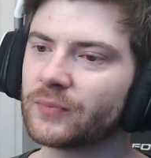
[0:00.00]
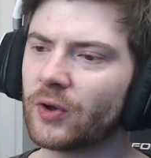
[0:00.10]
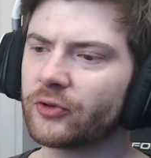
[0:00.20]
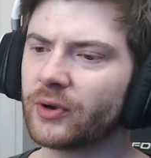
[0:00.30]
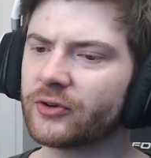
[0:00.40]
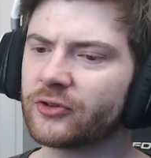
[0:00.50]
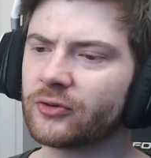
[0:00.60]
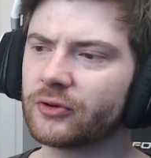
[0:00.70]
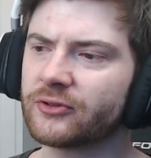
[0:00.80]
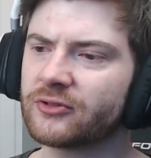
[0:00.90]
Also, I just
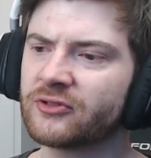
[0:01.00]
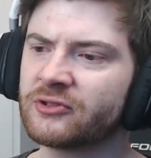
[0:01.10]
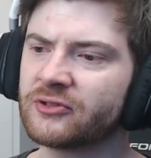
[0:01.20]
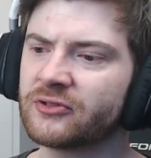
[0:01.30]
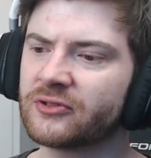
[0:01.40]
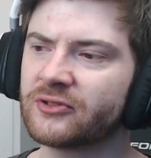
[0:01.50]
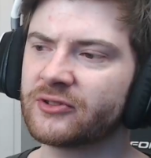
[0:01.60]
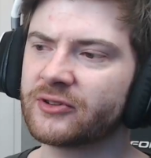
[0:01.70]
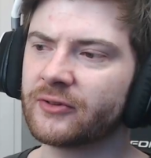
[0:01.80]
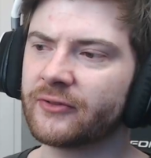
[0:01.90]
saw
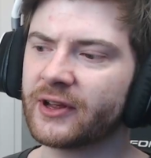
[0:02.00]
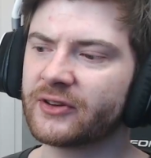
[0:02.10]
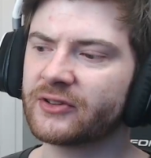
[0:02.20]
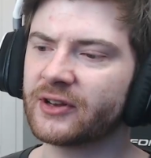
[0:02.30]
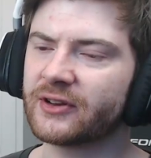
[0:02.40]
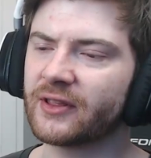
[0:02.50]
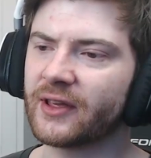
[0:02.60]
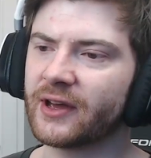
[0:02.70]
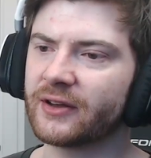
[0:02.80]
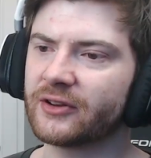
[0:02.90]
Sylphiette sitting
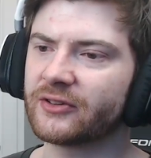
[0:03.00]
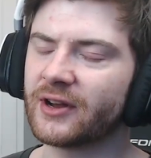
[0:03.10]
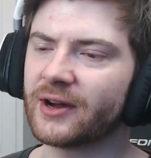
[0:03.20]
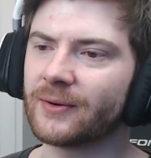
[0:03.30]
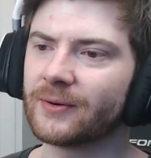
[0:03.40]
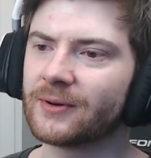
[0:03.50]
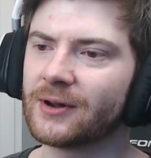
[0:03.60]
there just now.